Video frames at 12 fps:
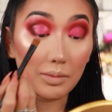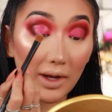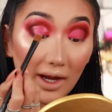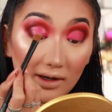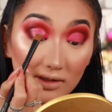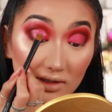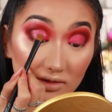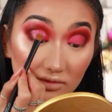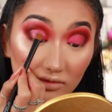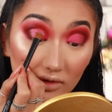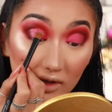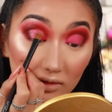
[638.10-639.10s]
to pack this
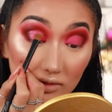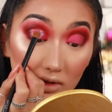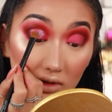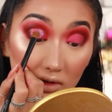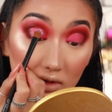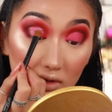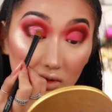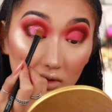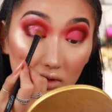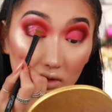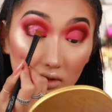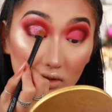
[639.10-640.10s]
right on top.
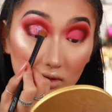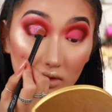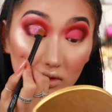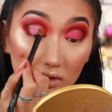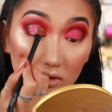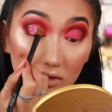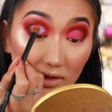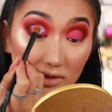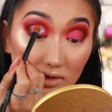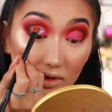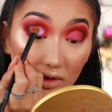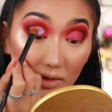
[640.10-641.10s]
Oh, that goes
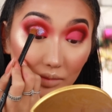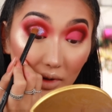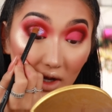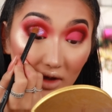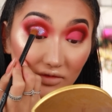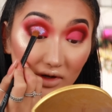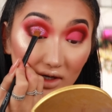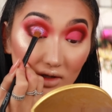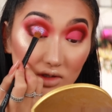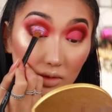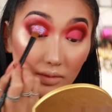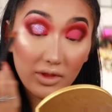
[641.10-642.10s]
on perfectly on
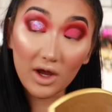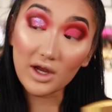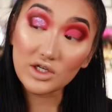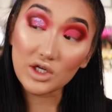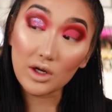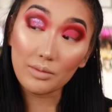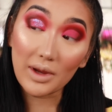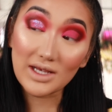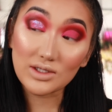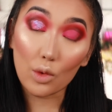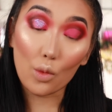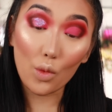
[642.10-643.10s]
top of the eyeshadow
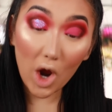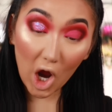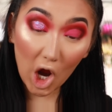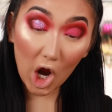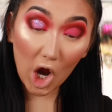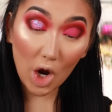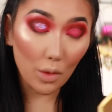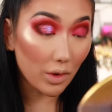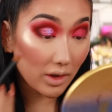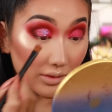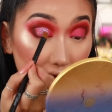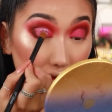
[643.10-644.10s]
base. Whoa!
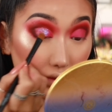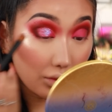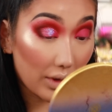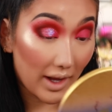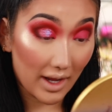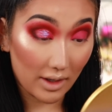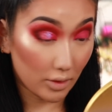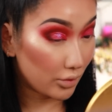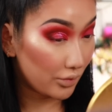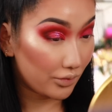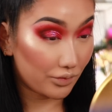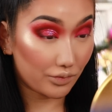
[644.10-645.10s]
Wow,
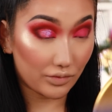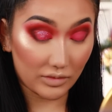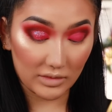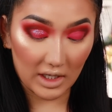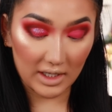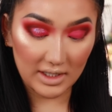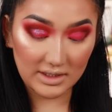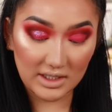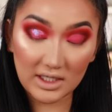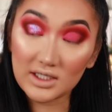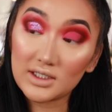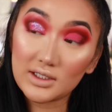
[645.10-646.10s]
that is
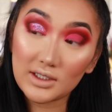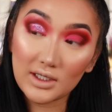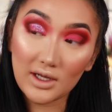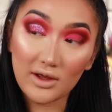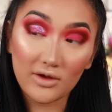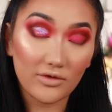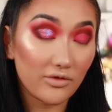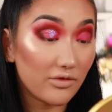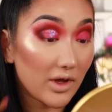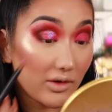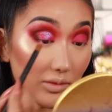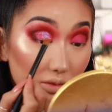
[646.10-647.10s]

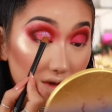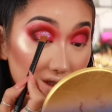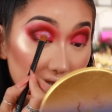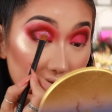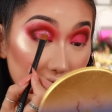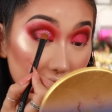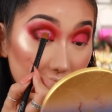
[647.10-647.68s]
very pretty.